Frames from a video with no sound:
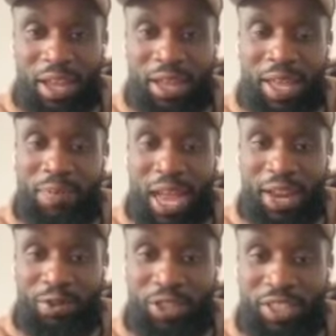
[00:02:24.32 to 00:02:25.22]
is a big
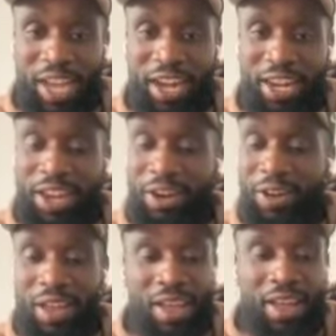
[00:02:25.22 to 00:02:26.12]
uh, impact for
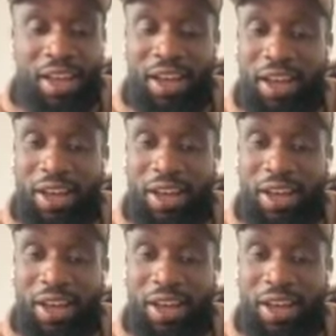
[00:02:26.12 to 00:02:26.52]
society here.